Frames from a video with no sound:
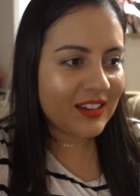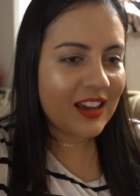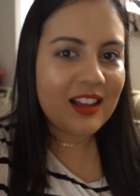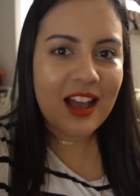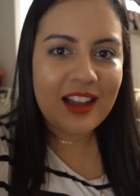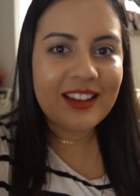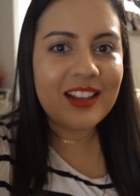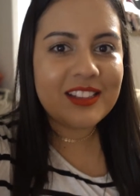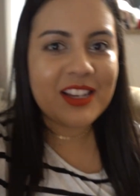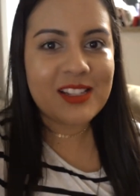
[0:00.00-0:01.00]
water. Yeah,
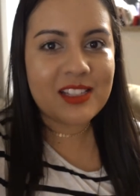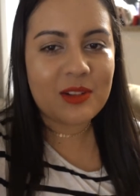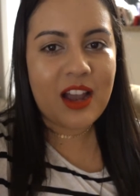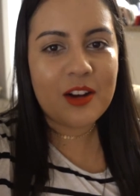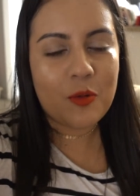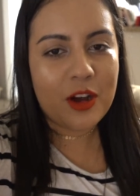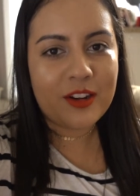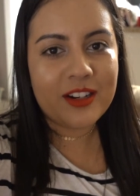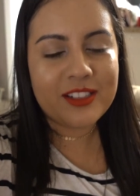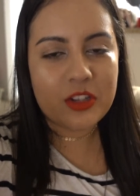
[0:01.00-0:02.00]
aguila tastes kind of
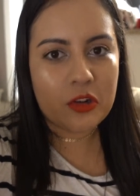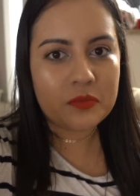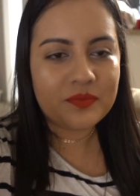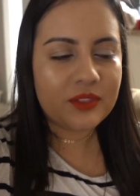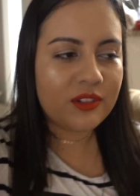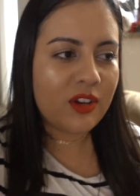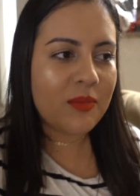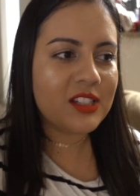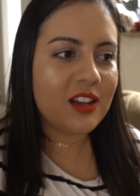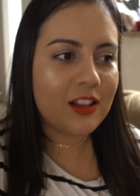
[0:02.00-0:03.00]
watery, so if you've
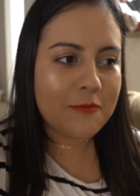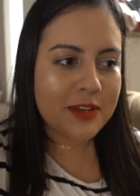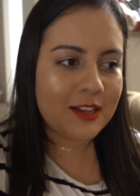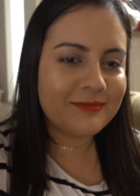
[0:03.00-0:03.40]
ever been to Colombia,